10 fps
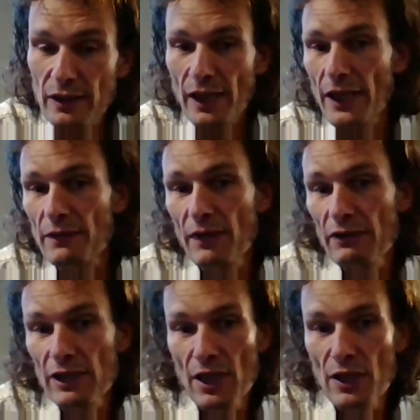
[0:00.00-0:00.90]
and a
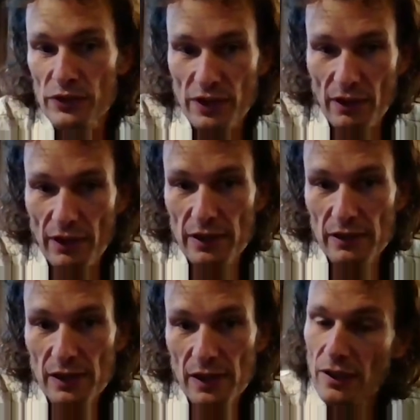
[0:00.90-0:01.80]
very low side
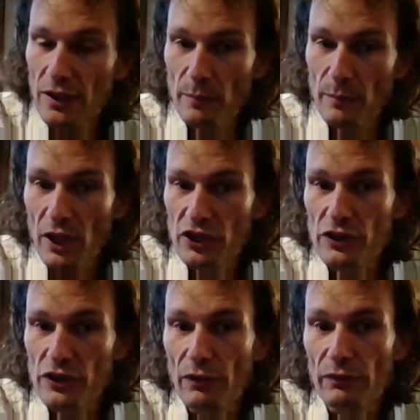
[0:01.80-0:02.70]
that marches
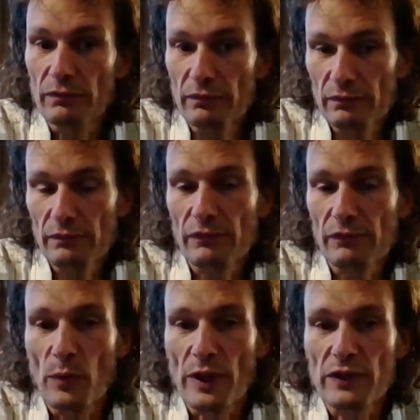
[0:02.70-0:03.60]
on
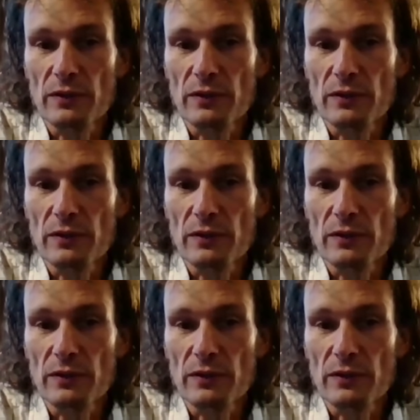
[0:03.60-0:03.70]
from west